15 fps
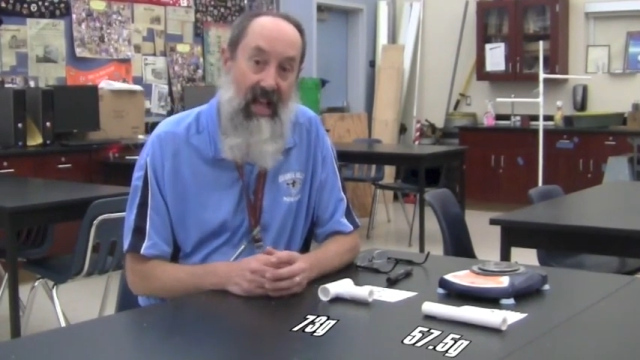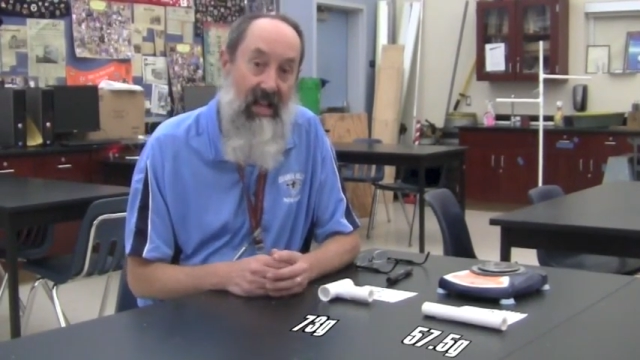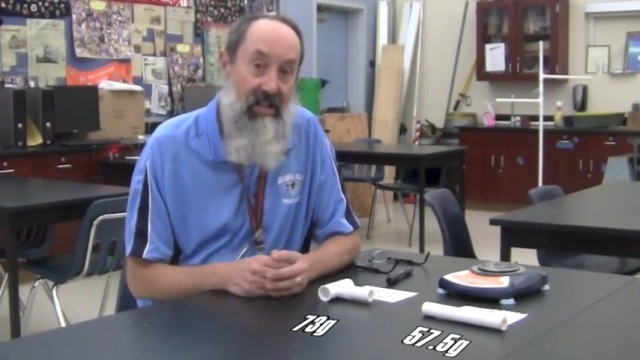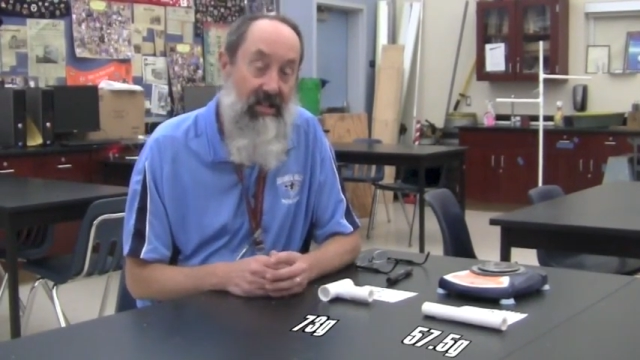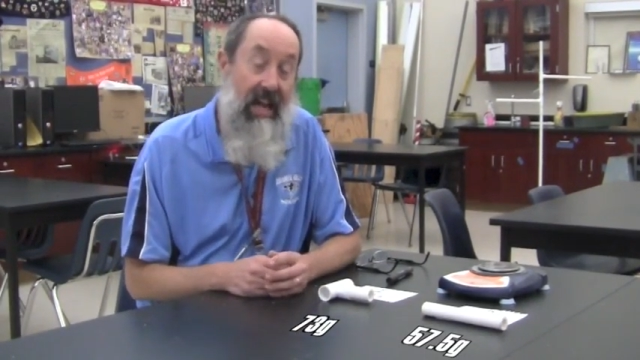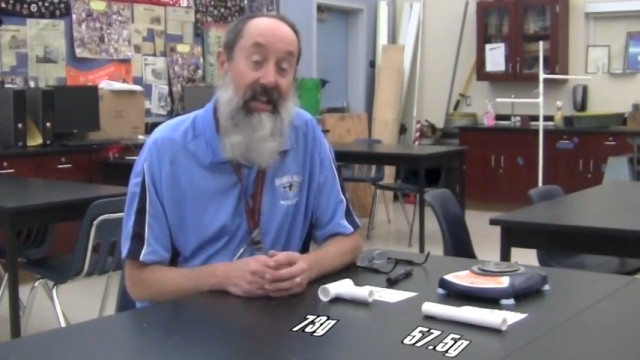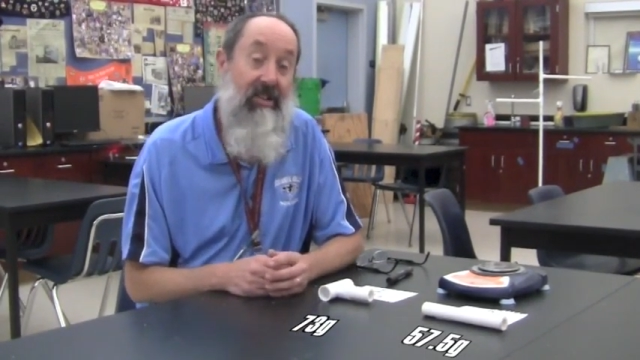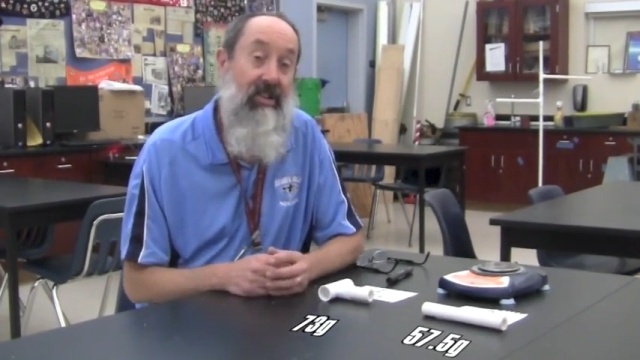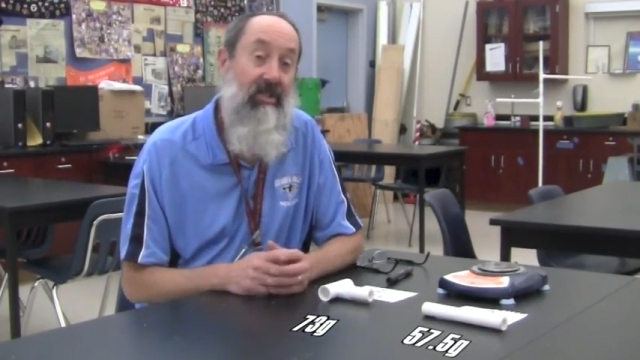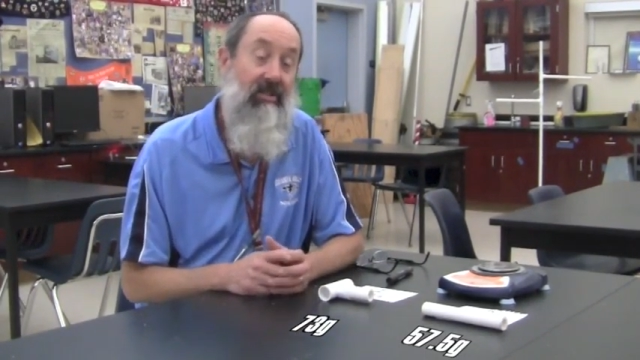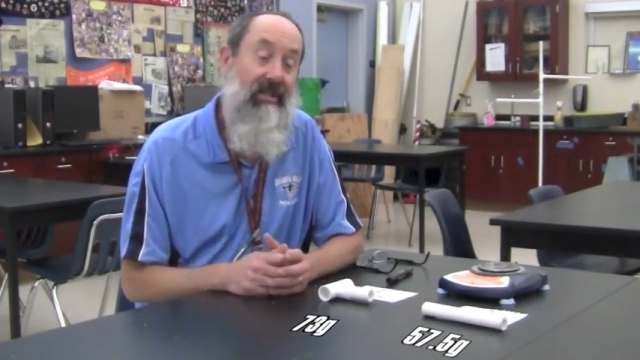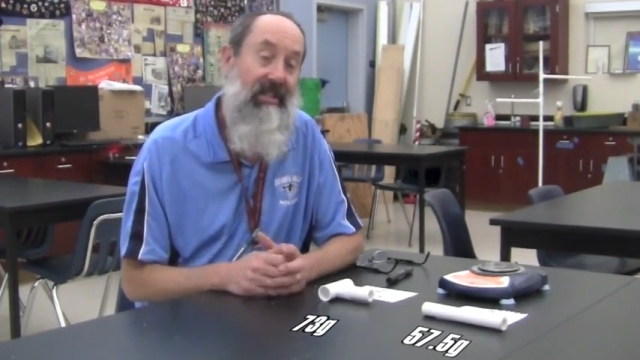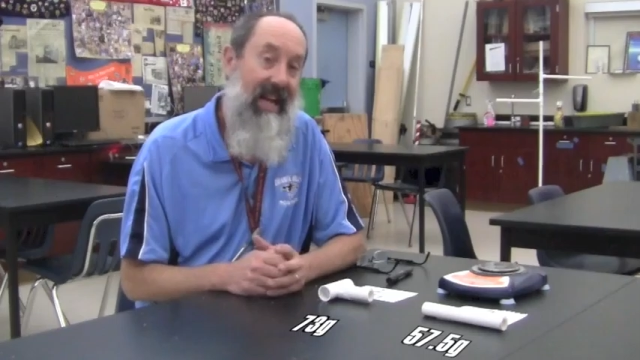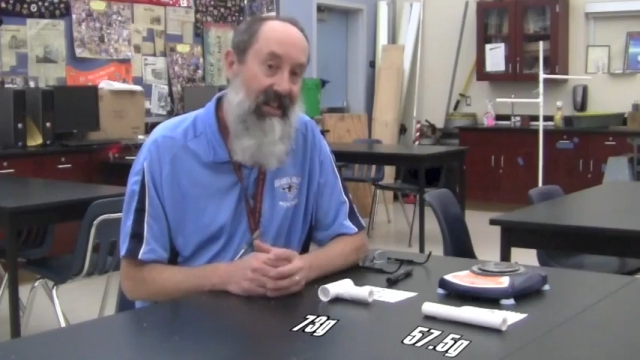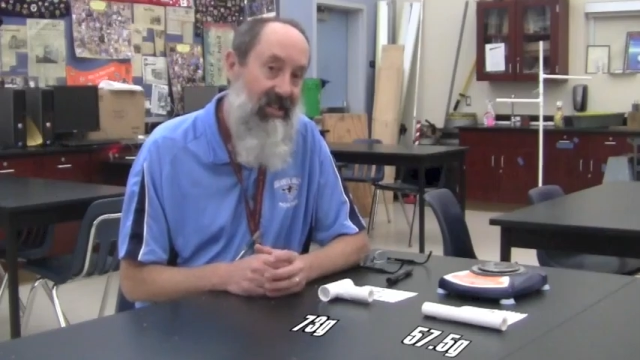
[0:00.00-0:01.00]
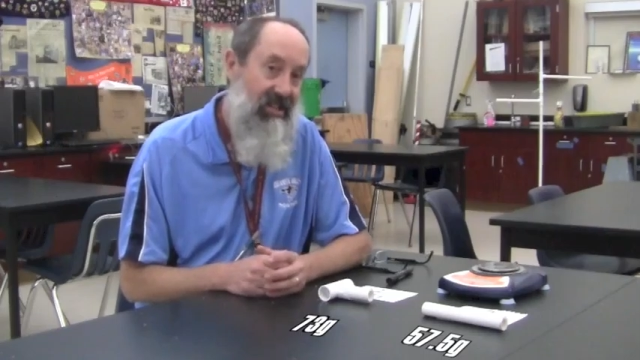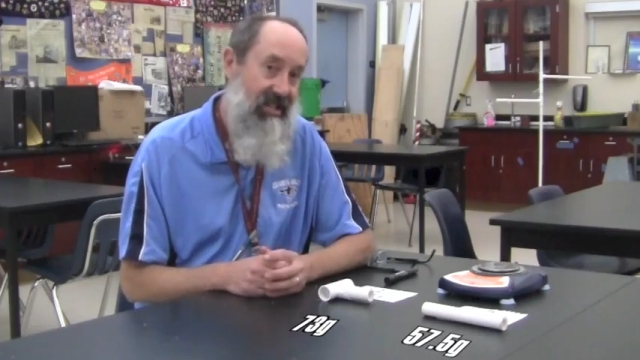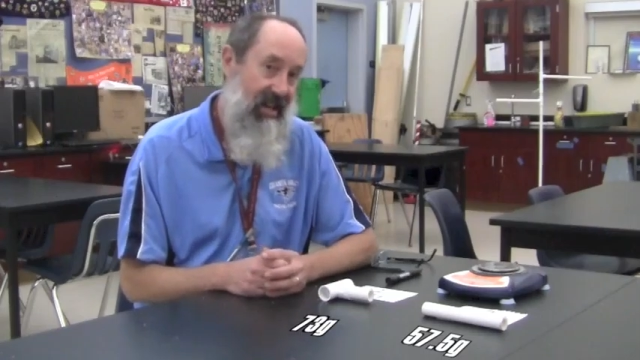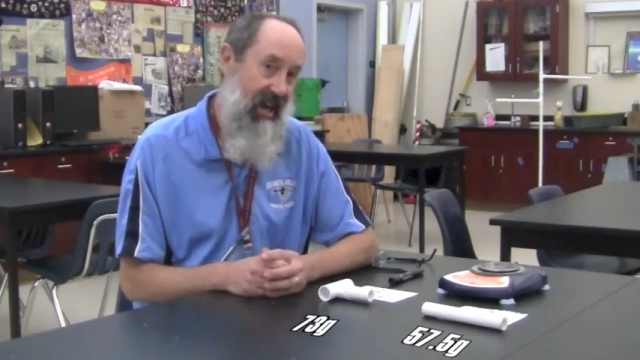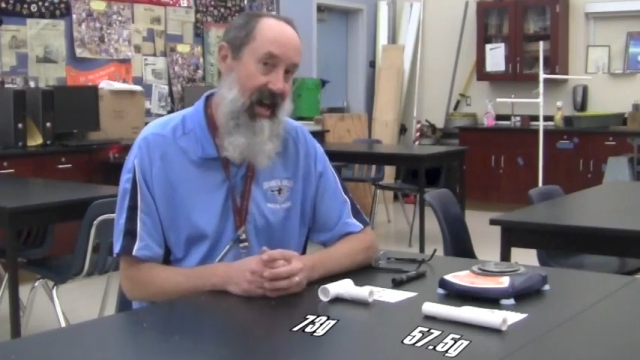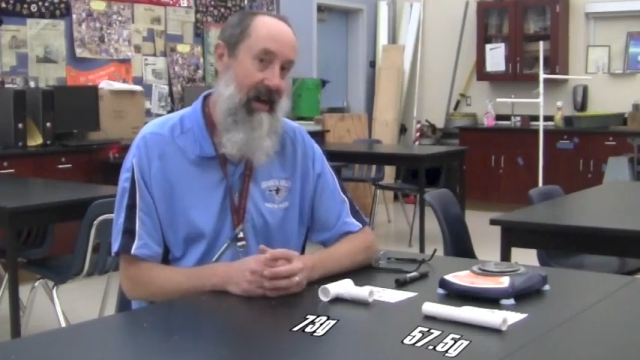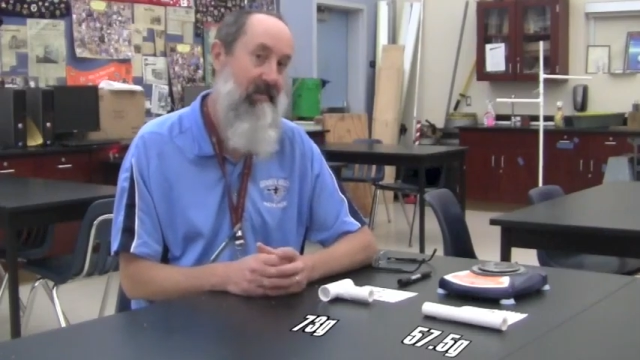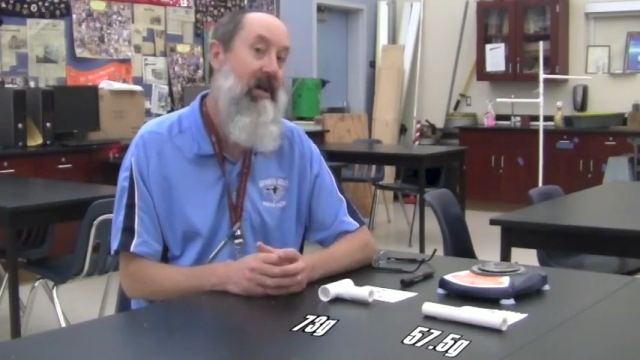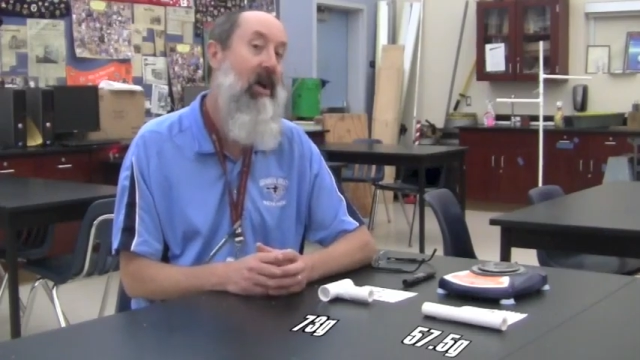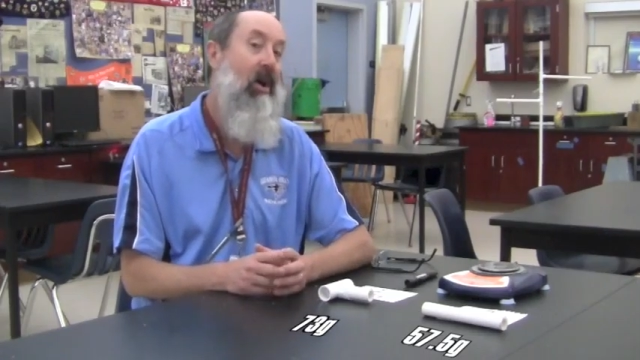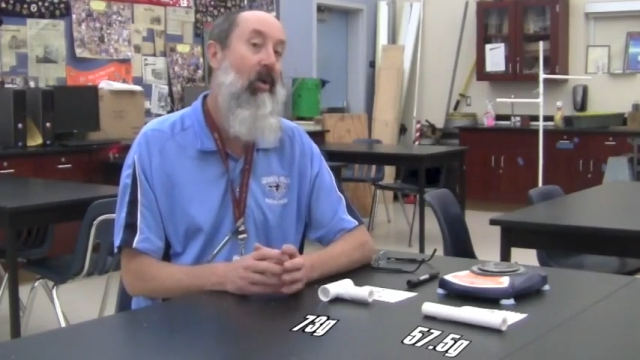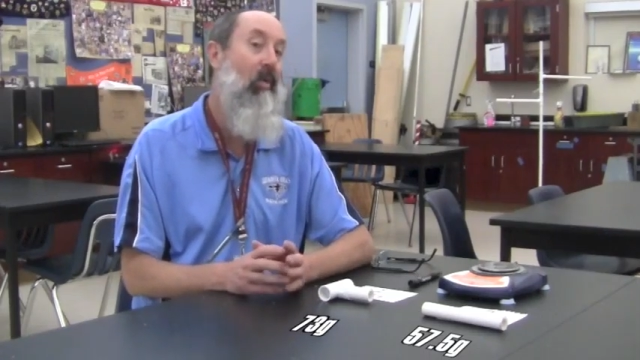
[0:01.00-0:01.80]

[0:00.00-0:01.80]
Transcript: Stay tuned next time